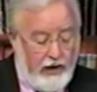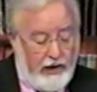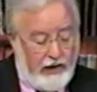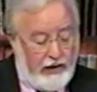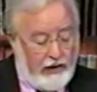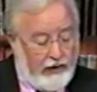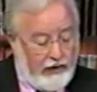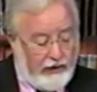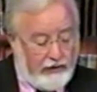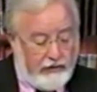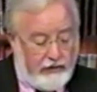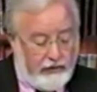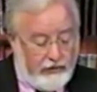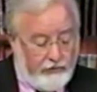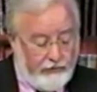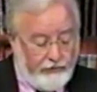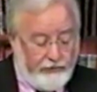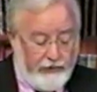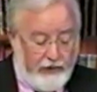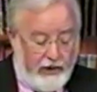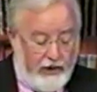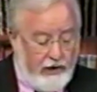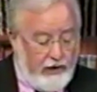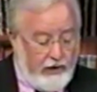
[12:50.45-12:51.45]
let
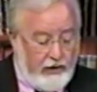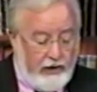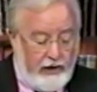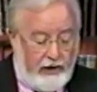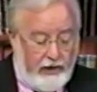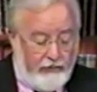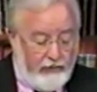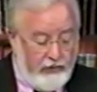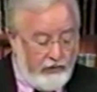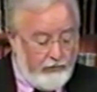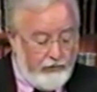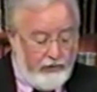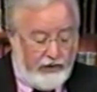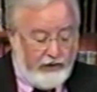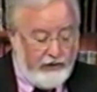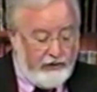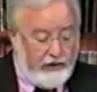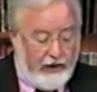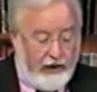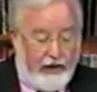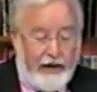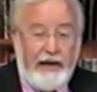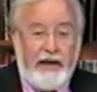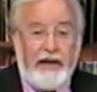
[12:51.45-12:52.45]
them even be
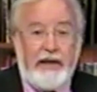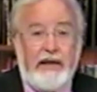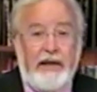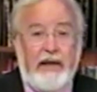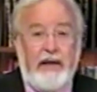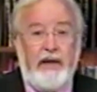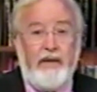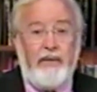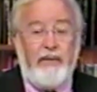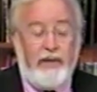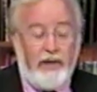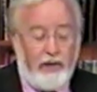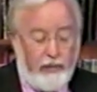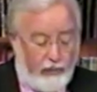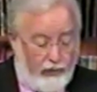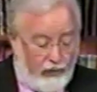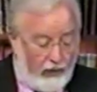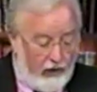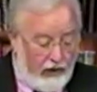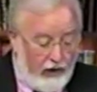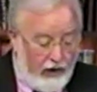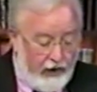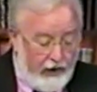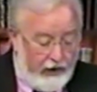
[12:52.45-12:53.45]
taken in their
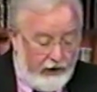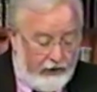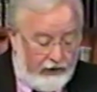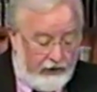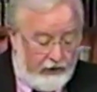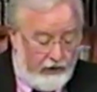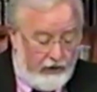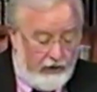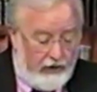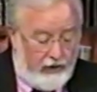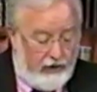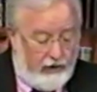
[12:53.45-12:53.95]
pride,